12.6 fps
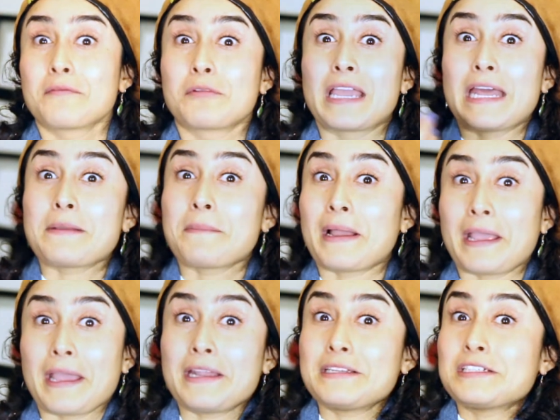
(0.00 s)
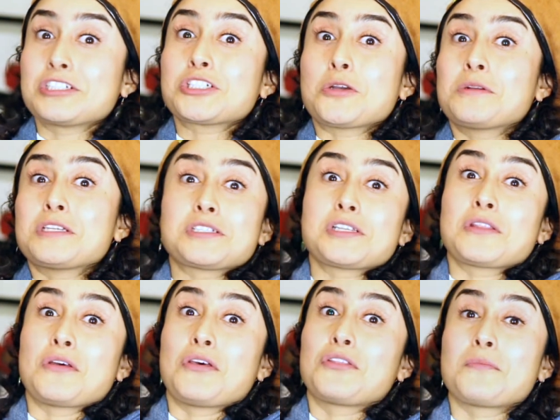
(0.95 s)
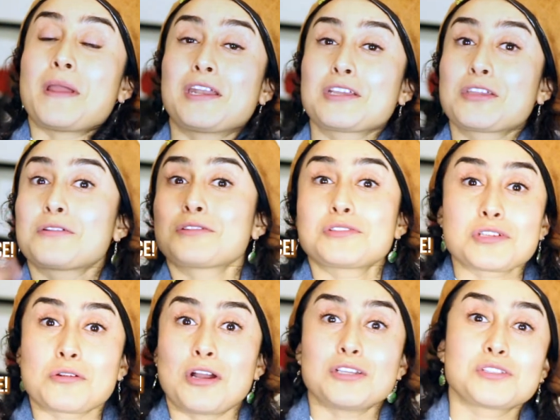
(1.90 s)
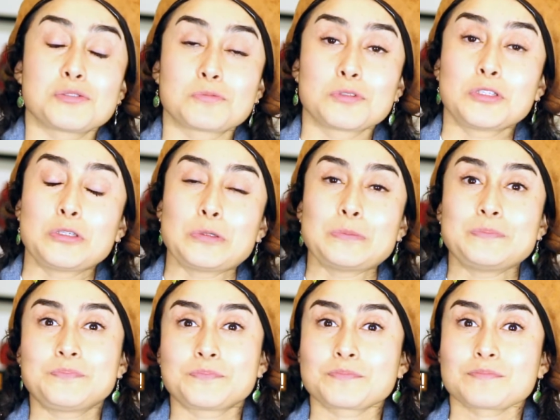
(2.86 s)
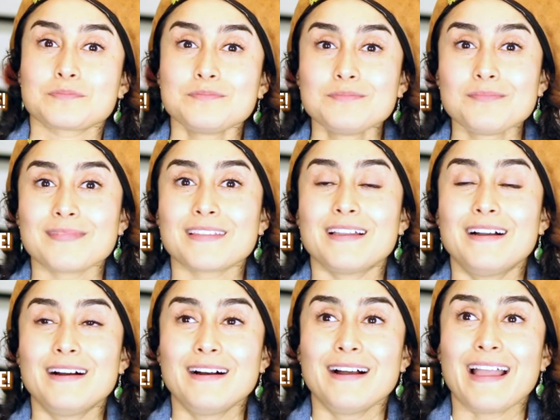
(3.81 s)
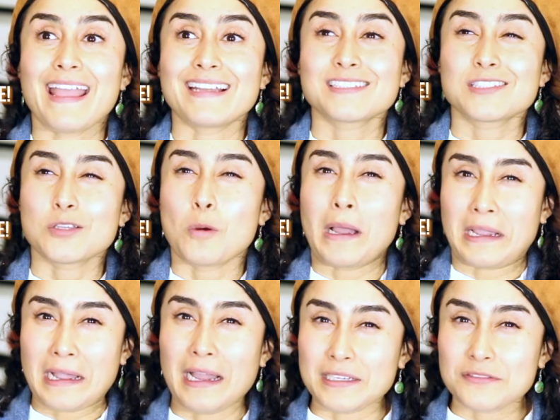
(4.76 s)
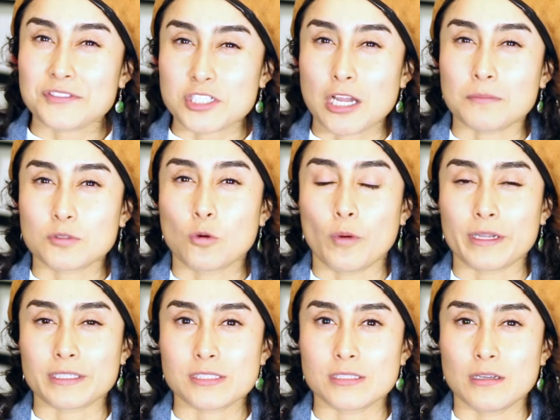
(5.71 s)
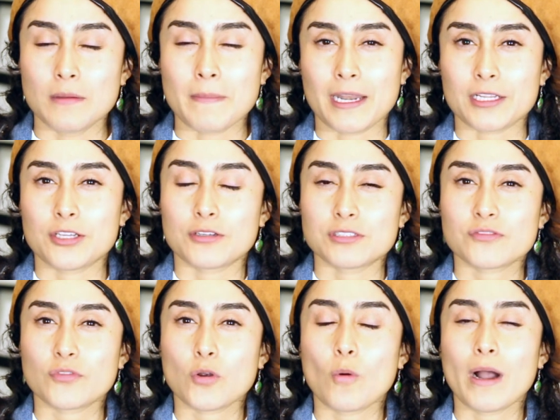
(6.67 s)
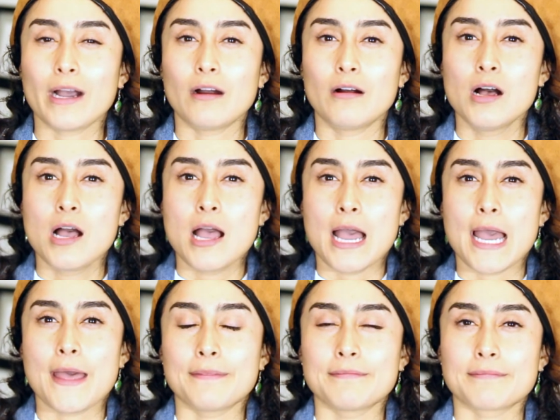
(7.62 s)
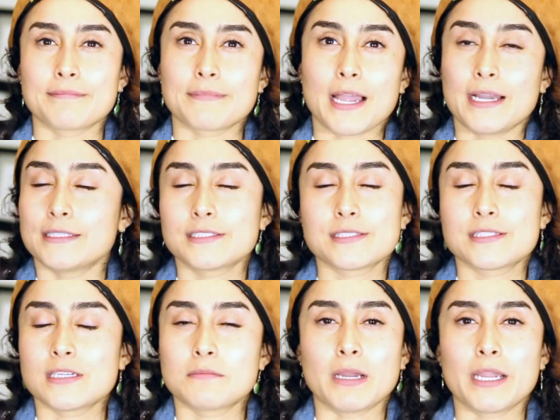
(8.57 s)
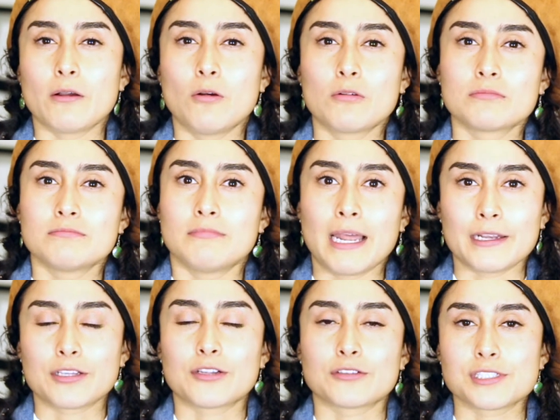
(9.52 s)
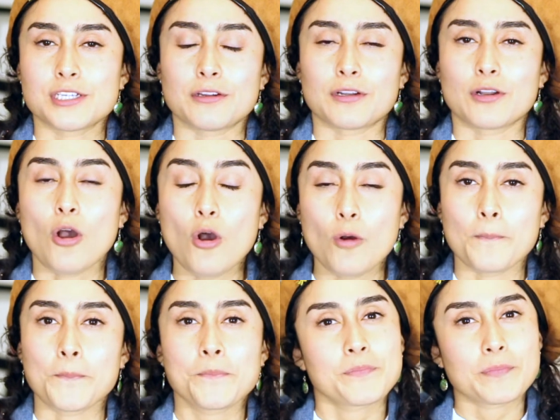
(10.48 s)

getting my hand and showing it to the other manicurists across the room. And so I kind of stopped going to a manicurist for a while, and I just did my own manicures here at home.